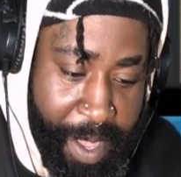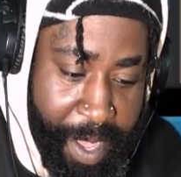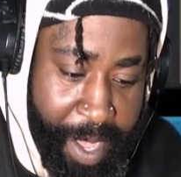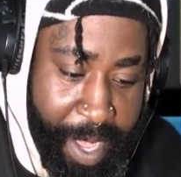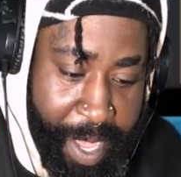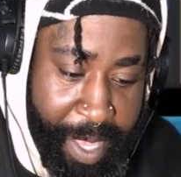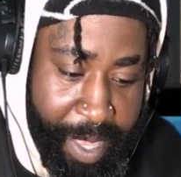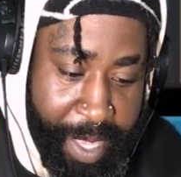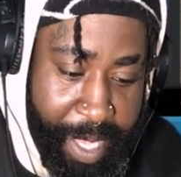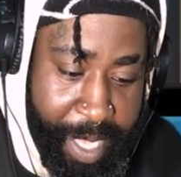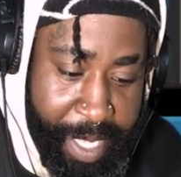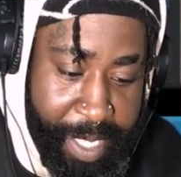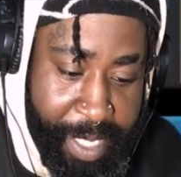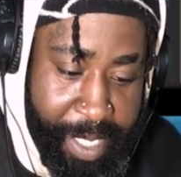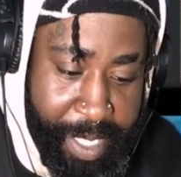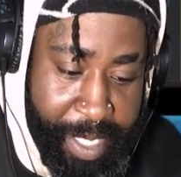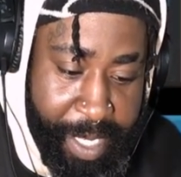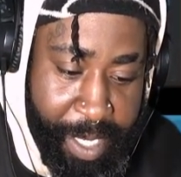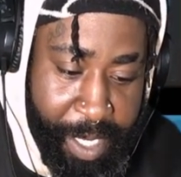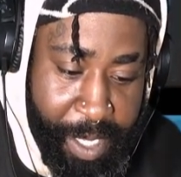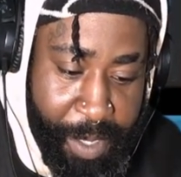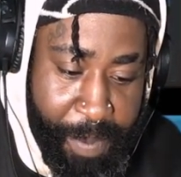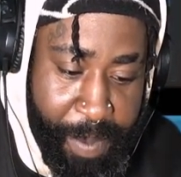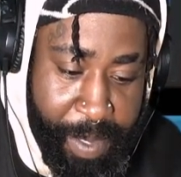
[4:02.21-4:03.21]
And then
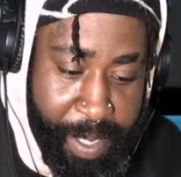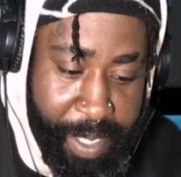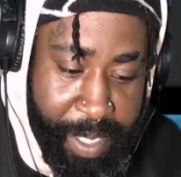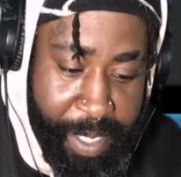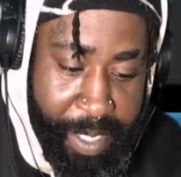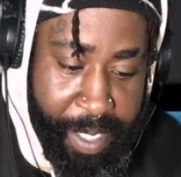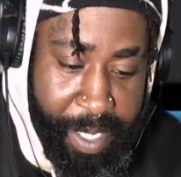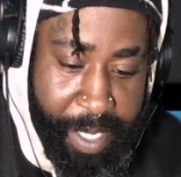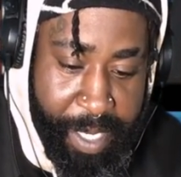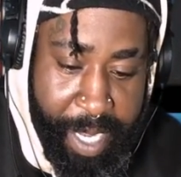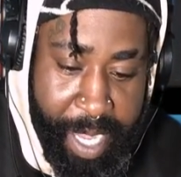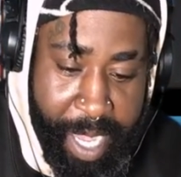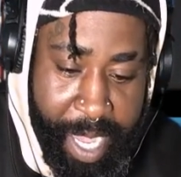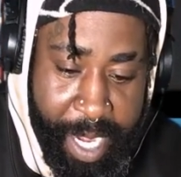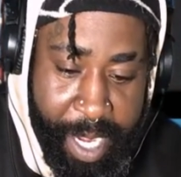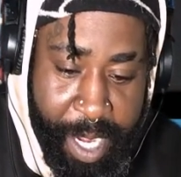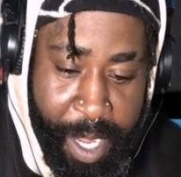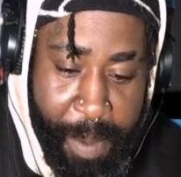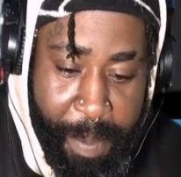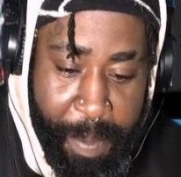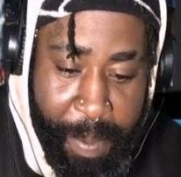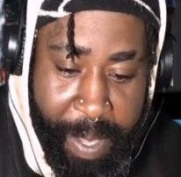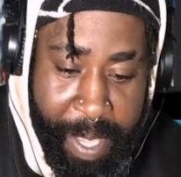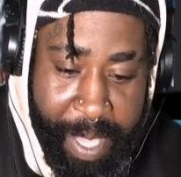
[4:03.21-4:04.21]
Succubus is going to end
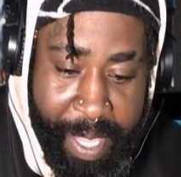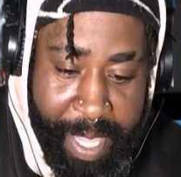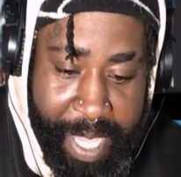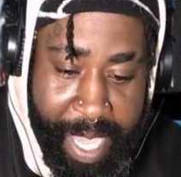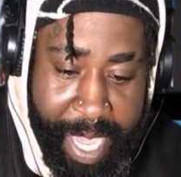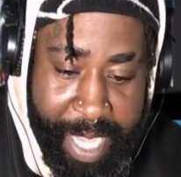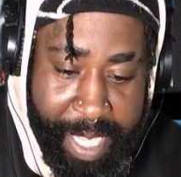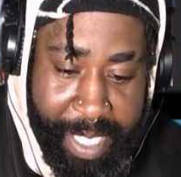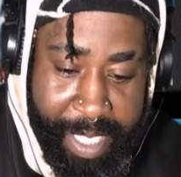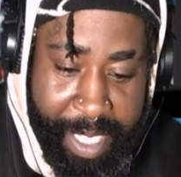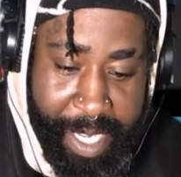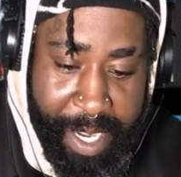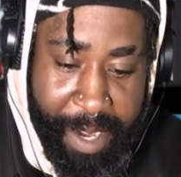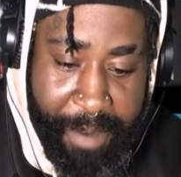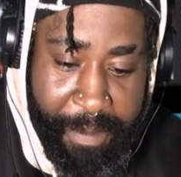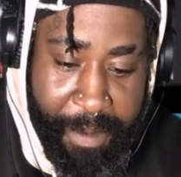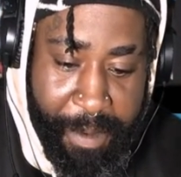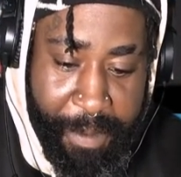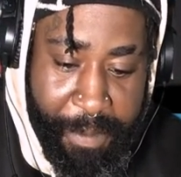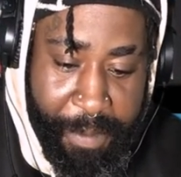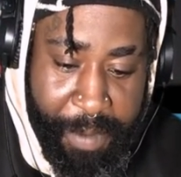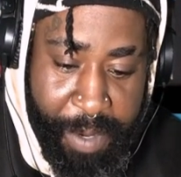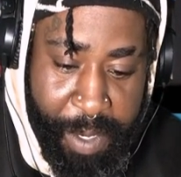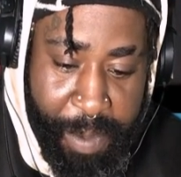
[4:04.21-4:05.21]
up in the S tier for
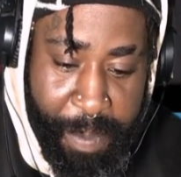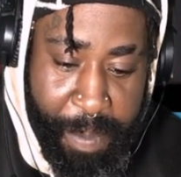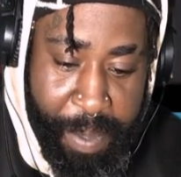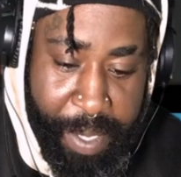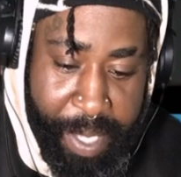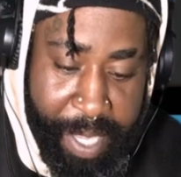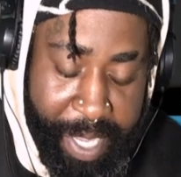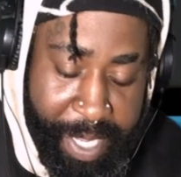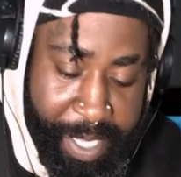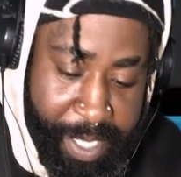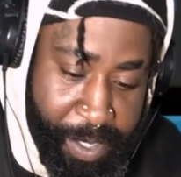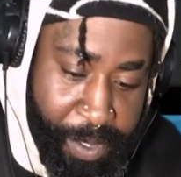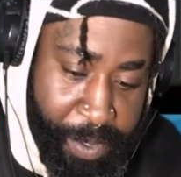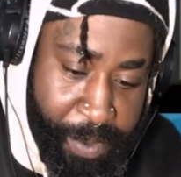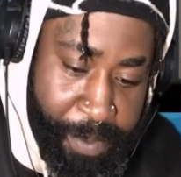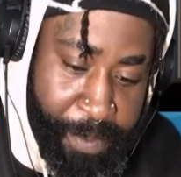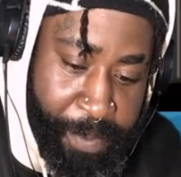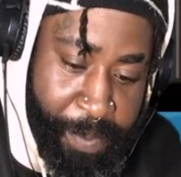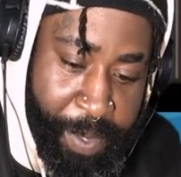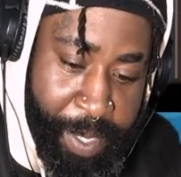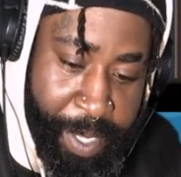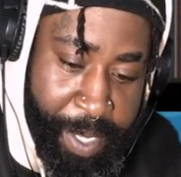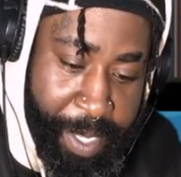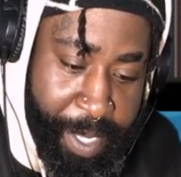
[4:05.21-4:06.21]
free to play. So
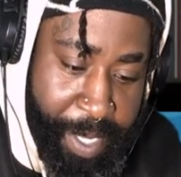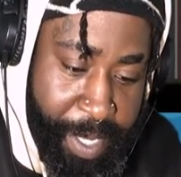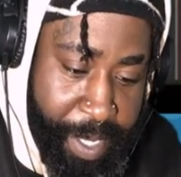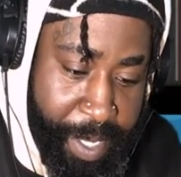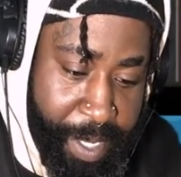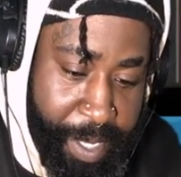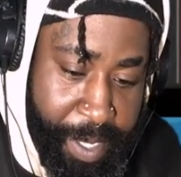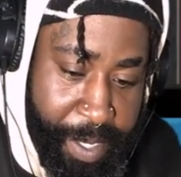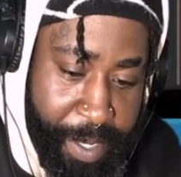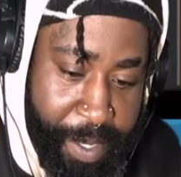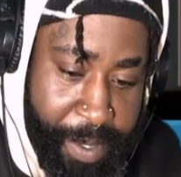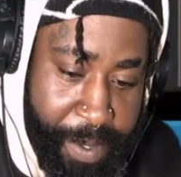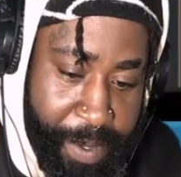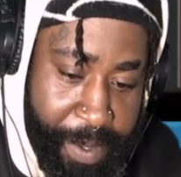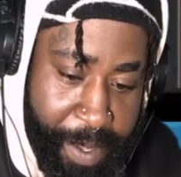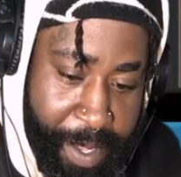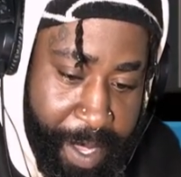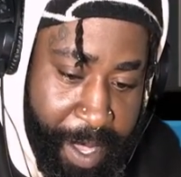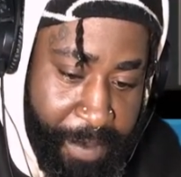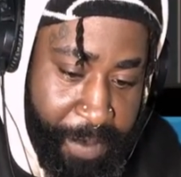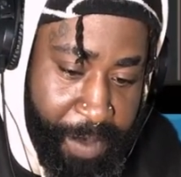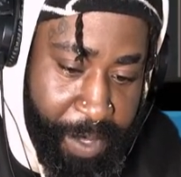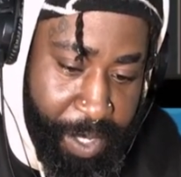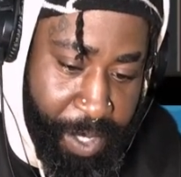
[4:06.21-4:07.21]

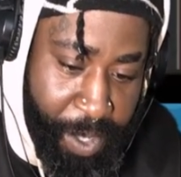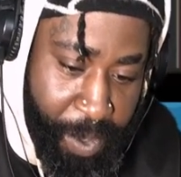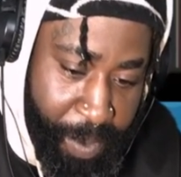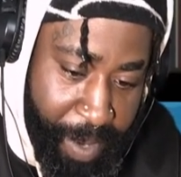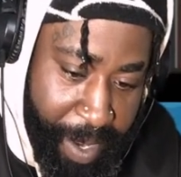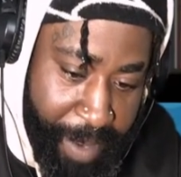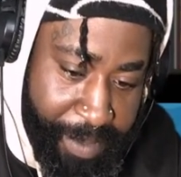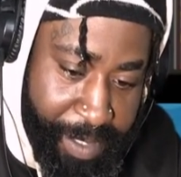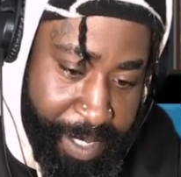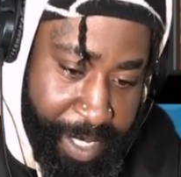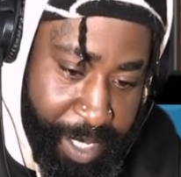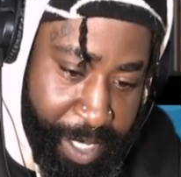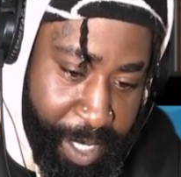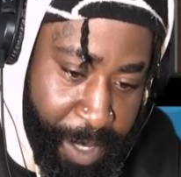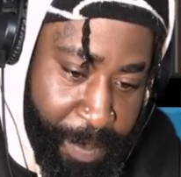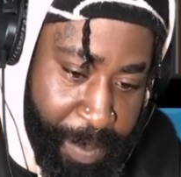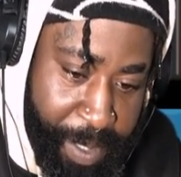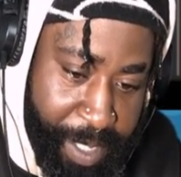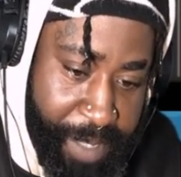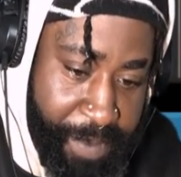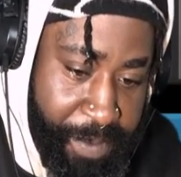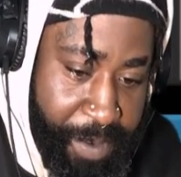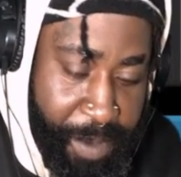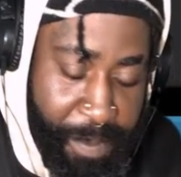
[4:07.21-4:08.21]
if you don't have
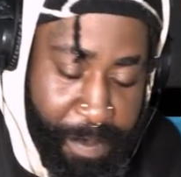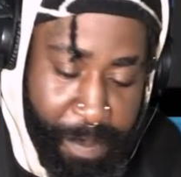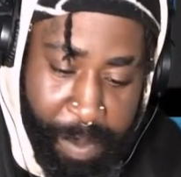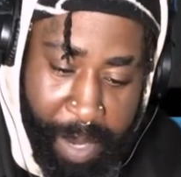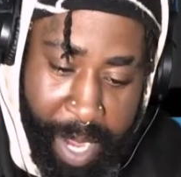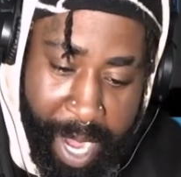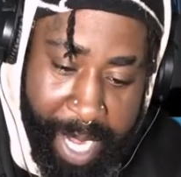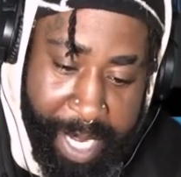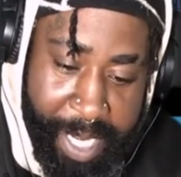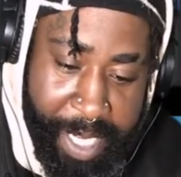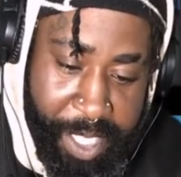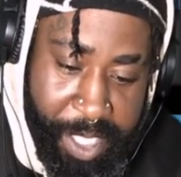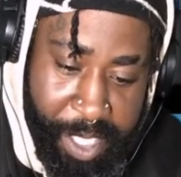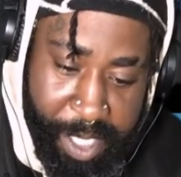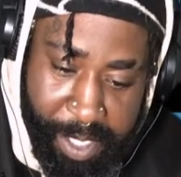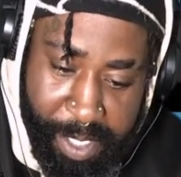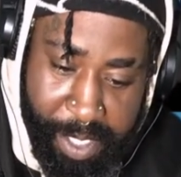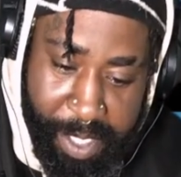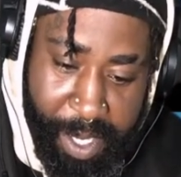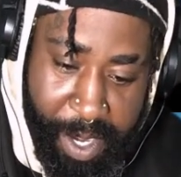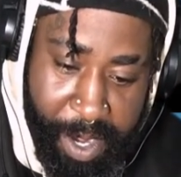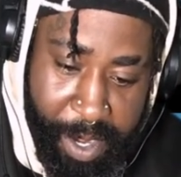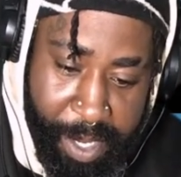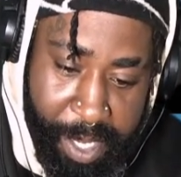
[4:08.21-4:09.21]
Succubus, if you're kind of just
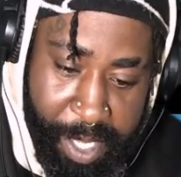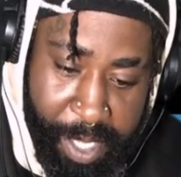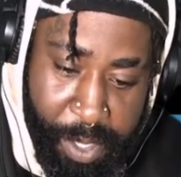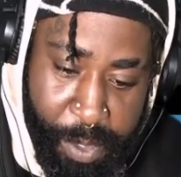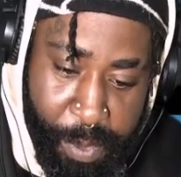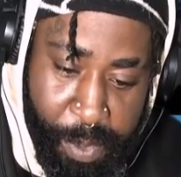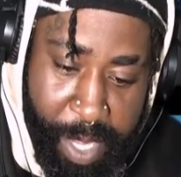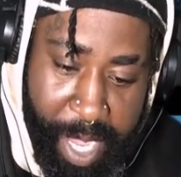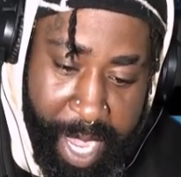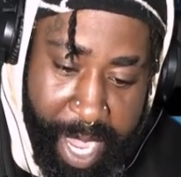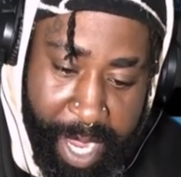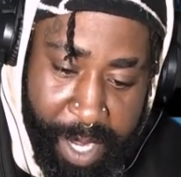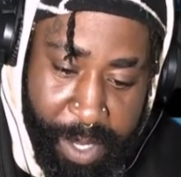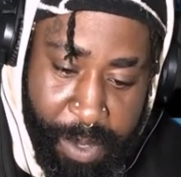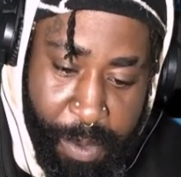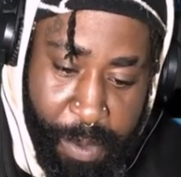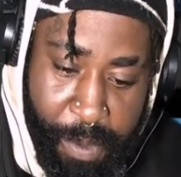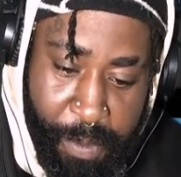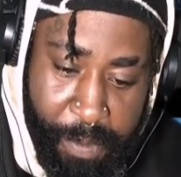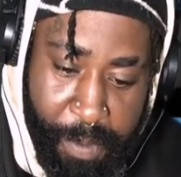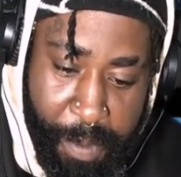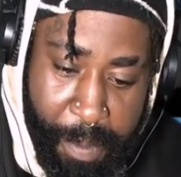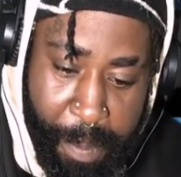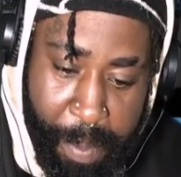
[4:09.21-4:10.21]
starting, you can go
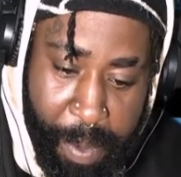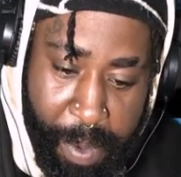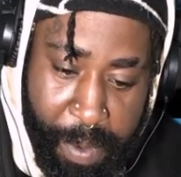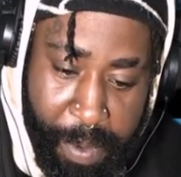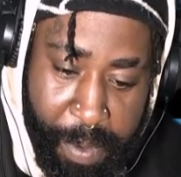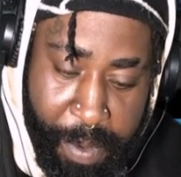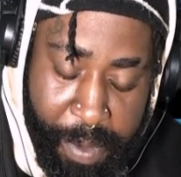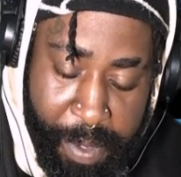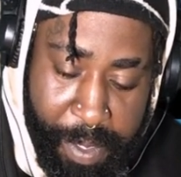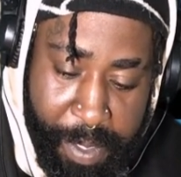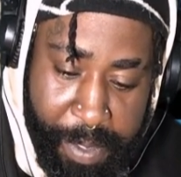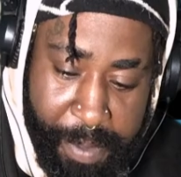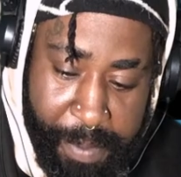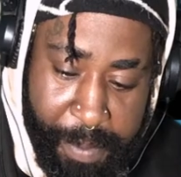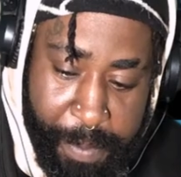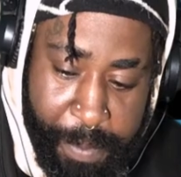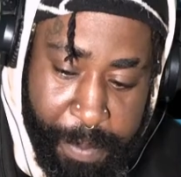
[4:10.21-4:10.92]
for Pearl.